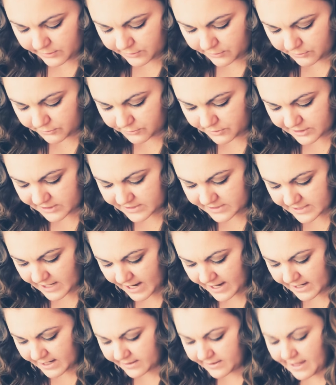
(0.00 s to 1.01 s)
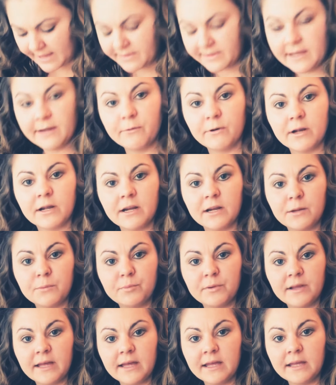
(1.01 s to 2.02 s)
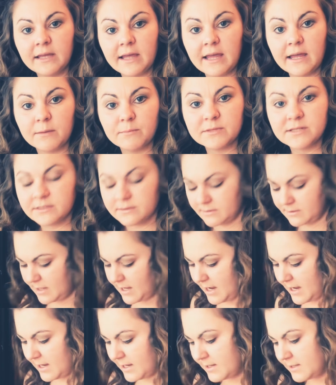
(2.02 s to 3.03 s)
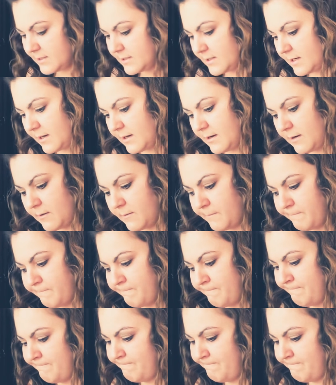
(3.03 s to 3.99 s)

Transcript: who decided that they were gonna play games and um,